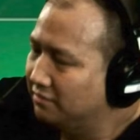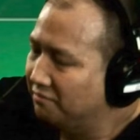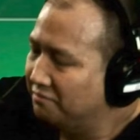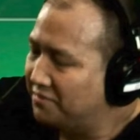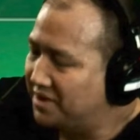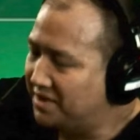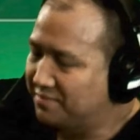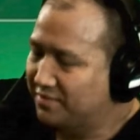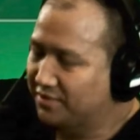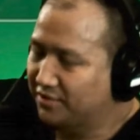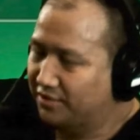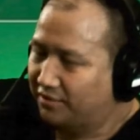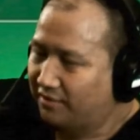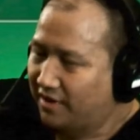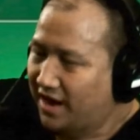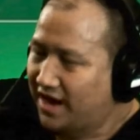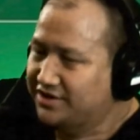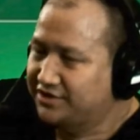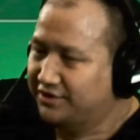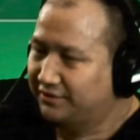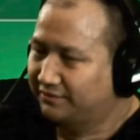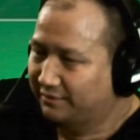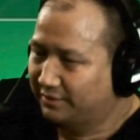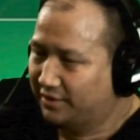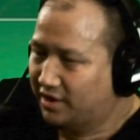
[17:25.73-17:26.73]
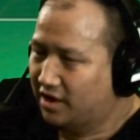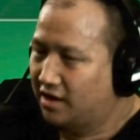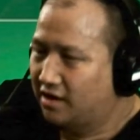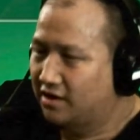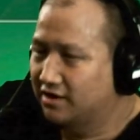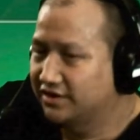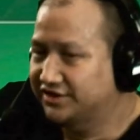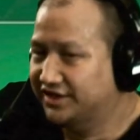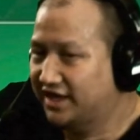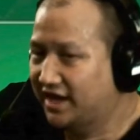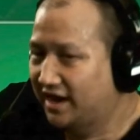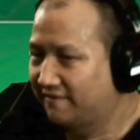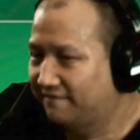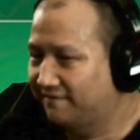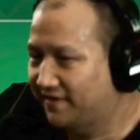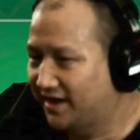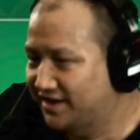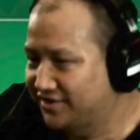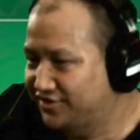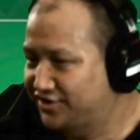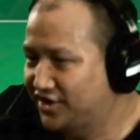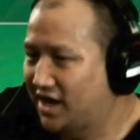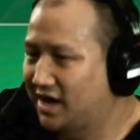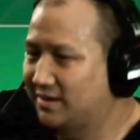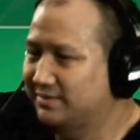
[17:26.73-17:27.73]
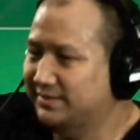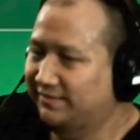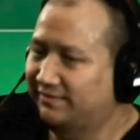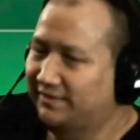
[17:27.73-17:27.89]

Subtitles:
people graduating from college can't find jobs.